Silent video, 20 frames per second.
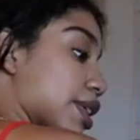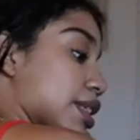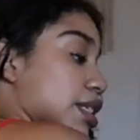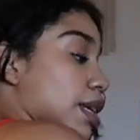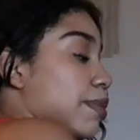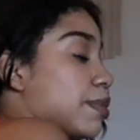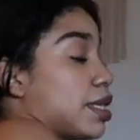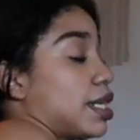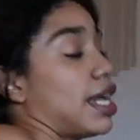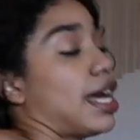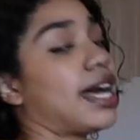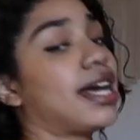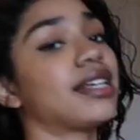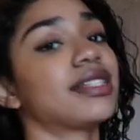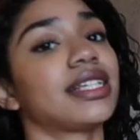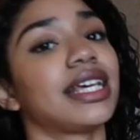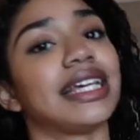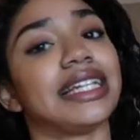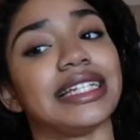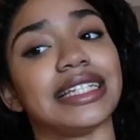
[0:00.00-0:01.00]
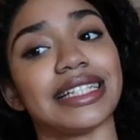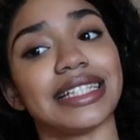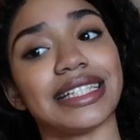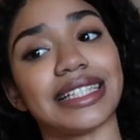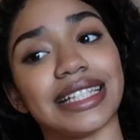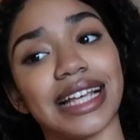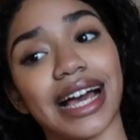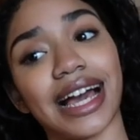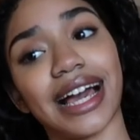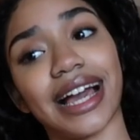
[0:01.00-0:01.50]
except it has a
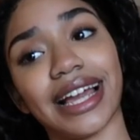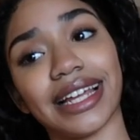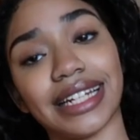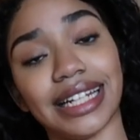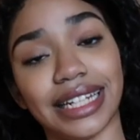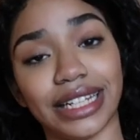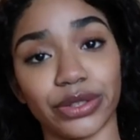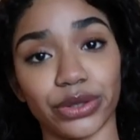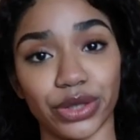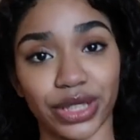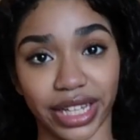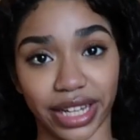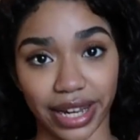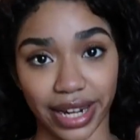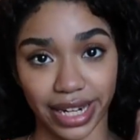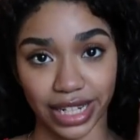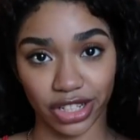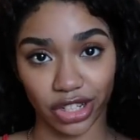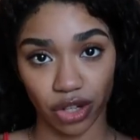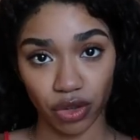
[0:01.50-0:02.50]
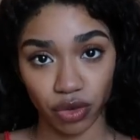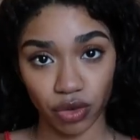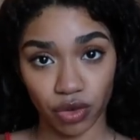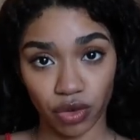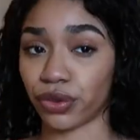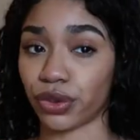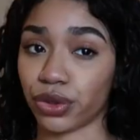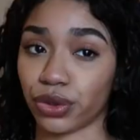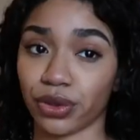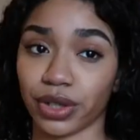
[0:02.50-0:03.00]
design, a little decoration
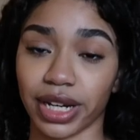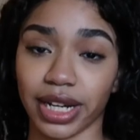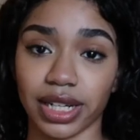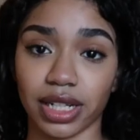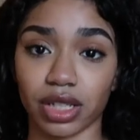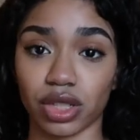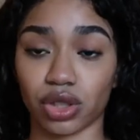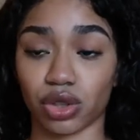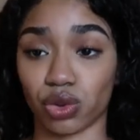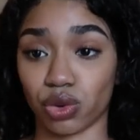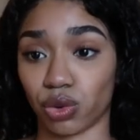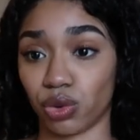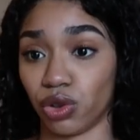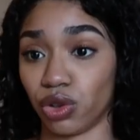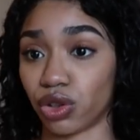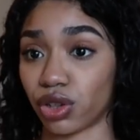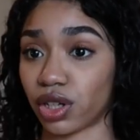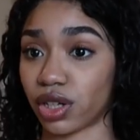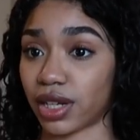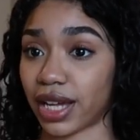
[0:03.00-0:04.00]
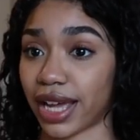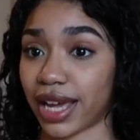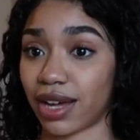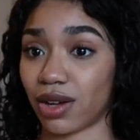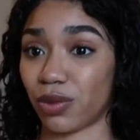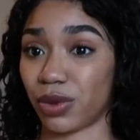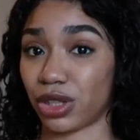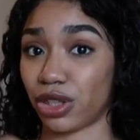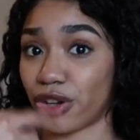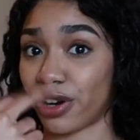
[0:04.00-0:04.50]
for you guys to look
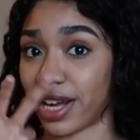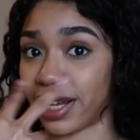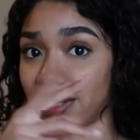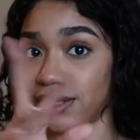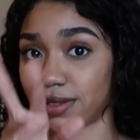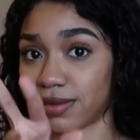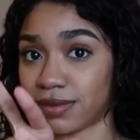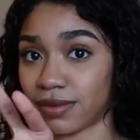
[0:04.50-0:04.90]
at with your eyes.